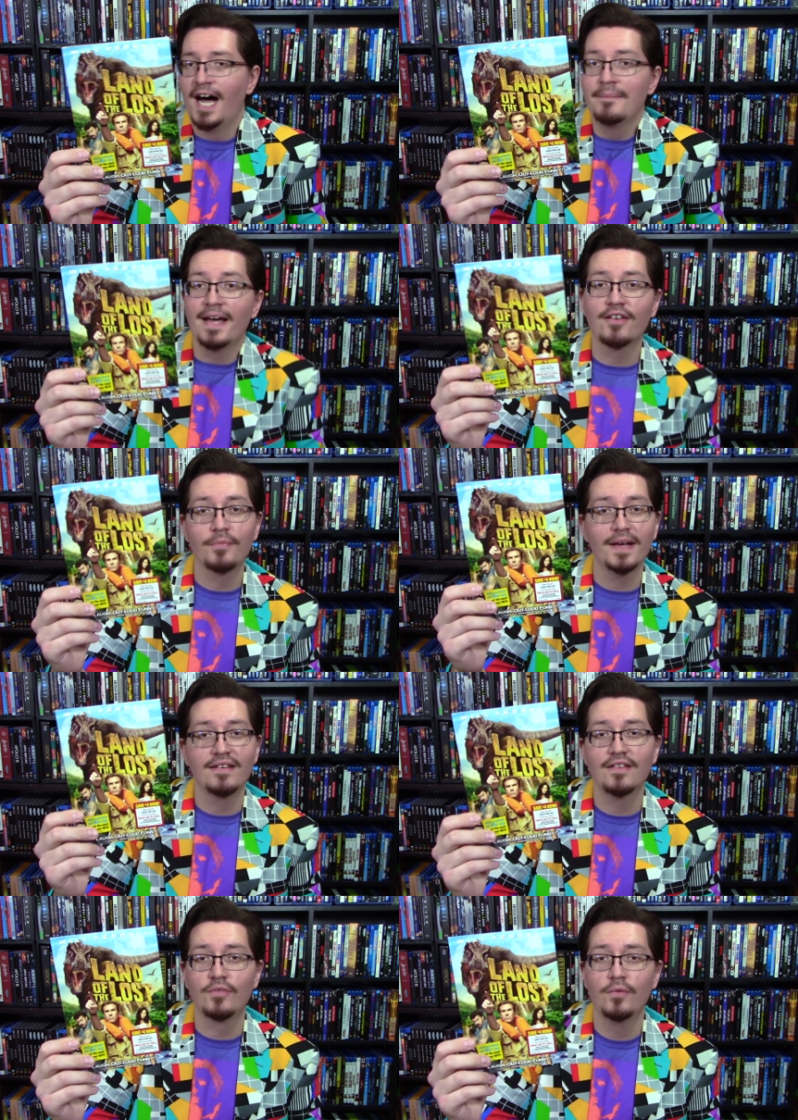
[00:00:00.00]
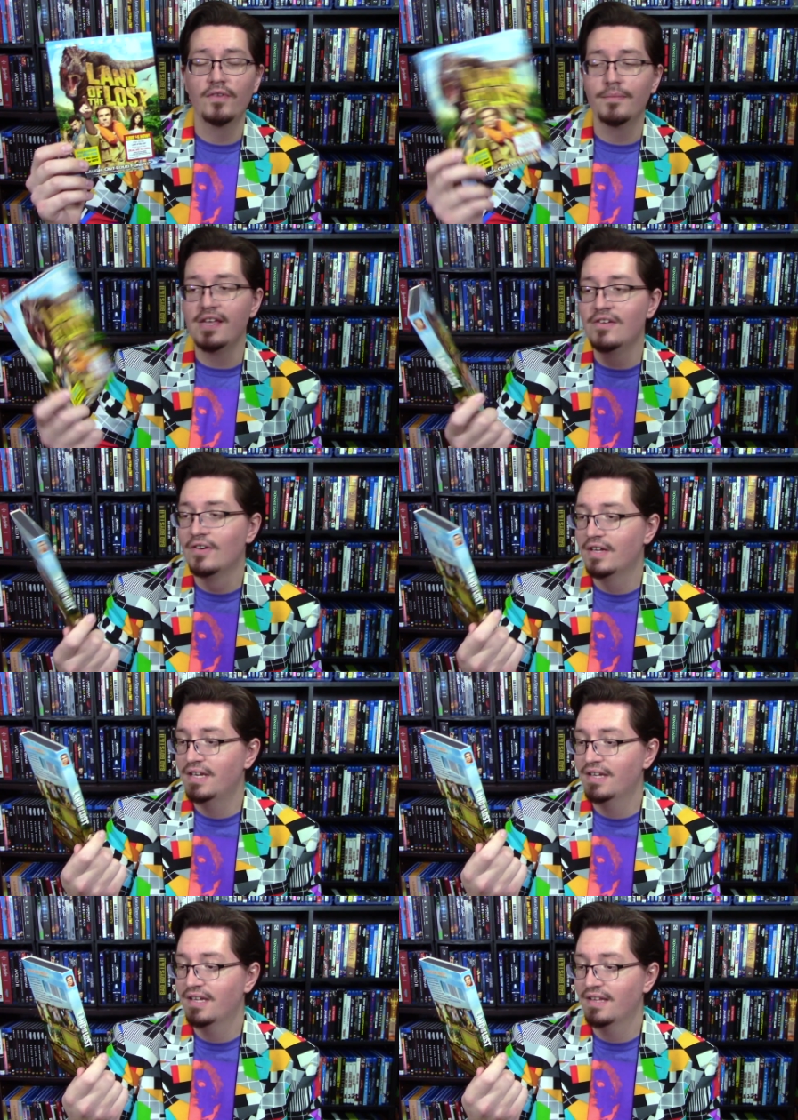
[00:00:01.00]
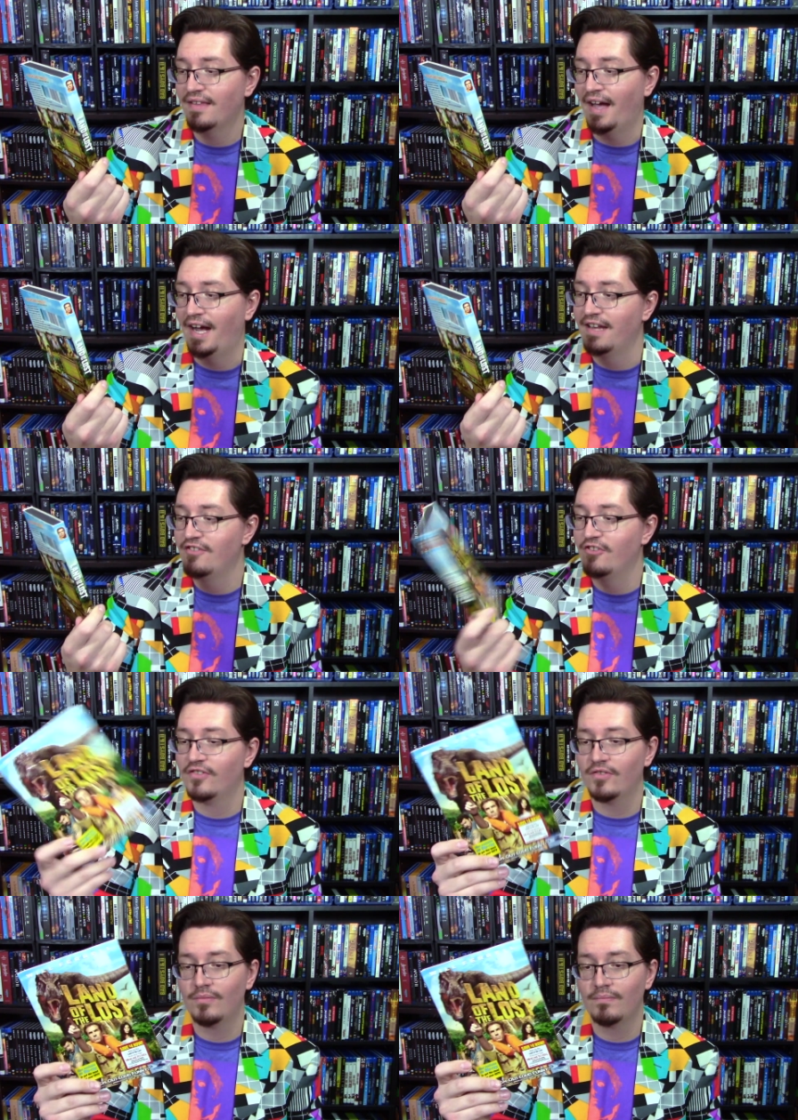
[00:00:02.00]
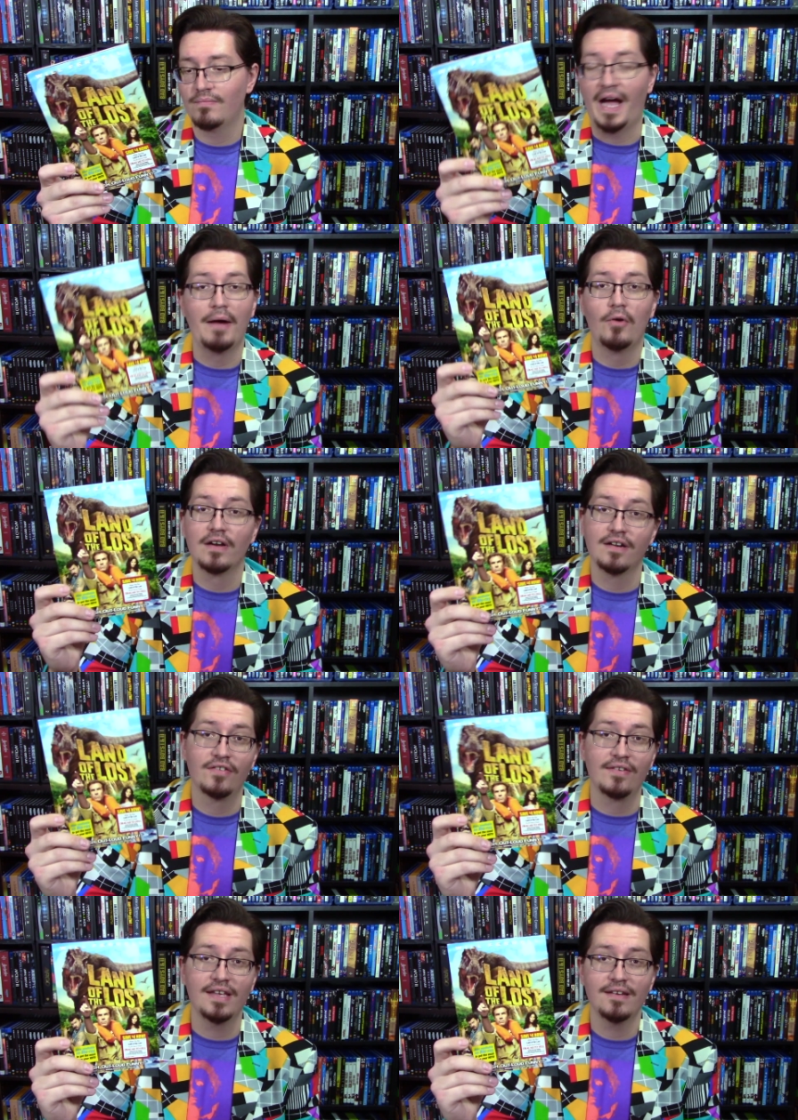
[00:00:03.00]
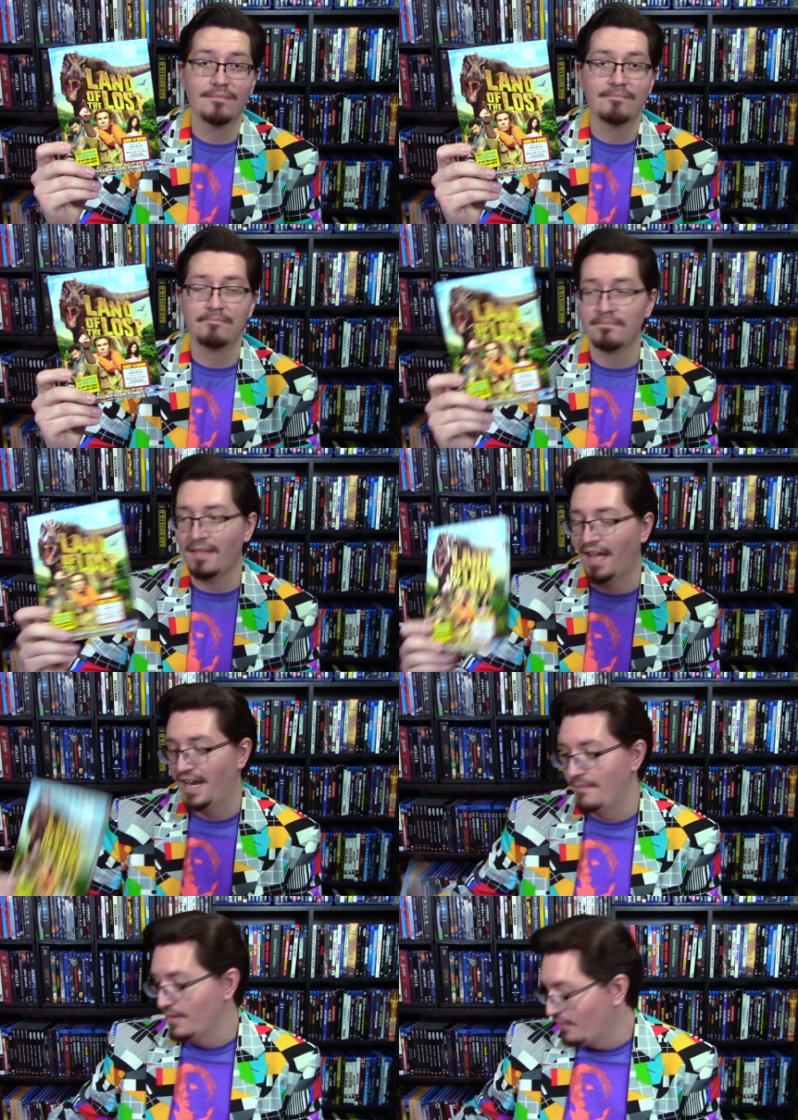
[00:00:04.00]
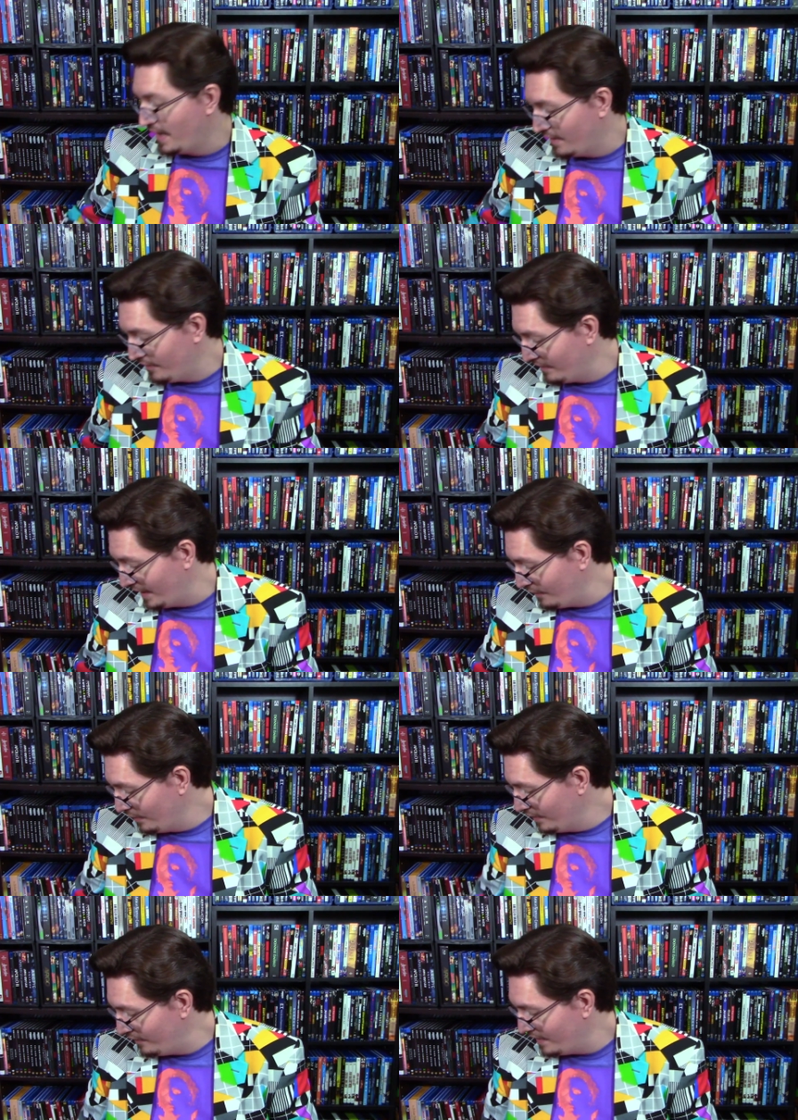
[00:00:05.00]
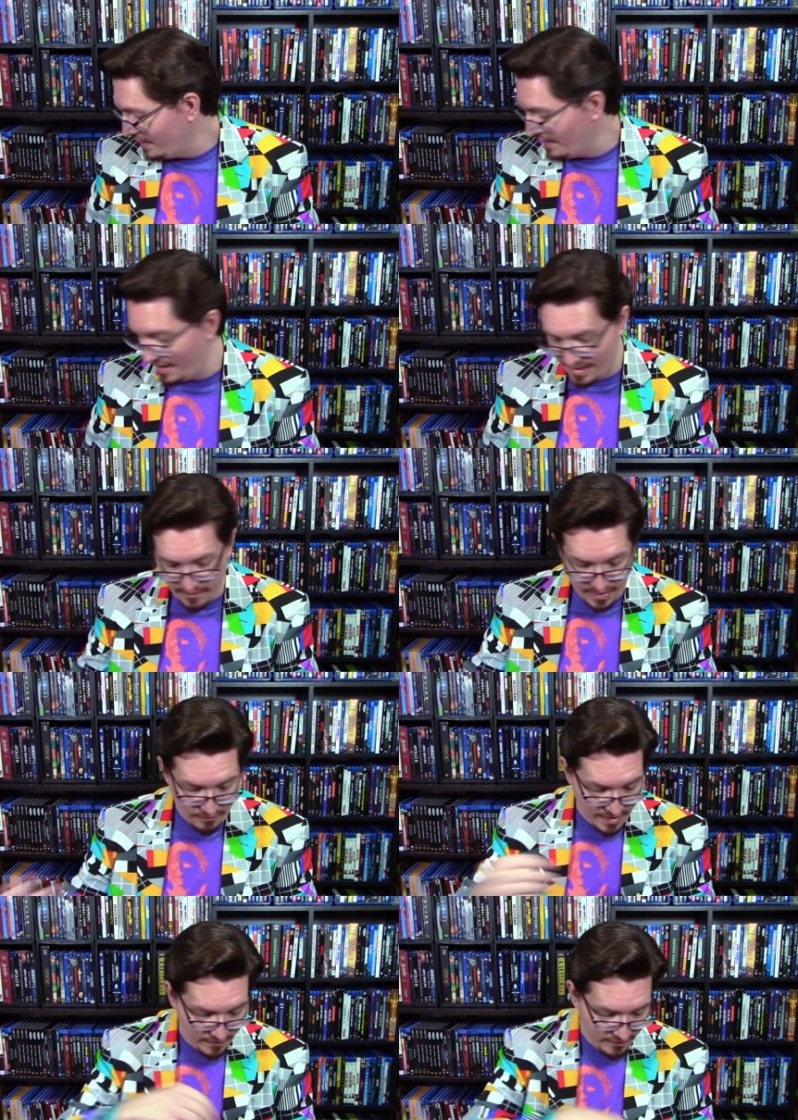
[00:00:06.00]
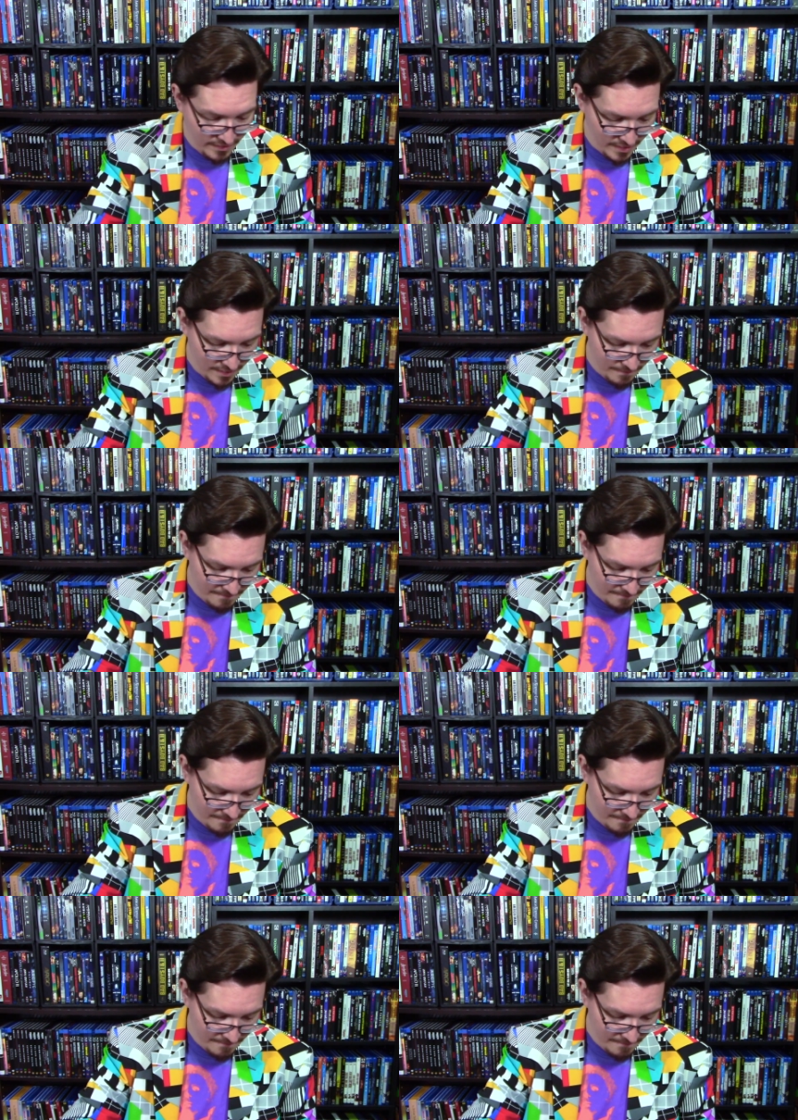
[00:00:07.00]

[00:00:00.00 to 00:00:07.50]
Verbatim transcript: I'm not expecting this movie to be good. I just, I wanted to see it, and I've been waiting since high school to see it, and I never got around to seeing it.